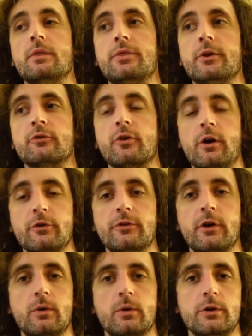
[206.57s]
There's
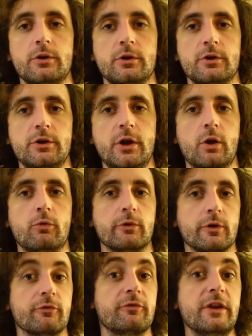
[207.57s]
also no
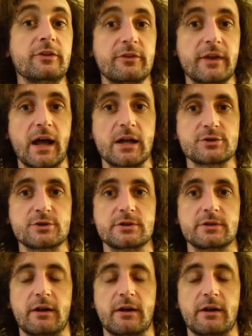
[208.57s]
real fees attached.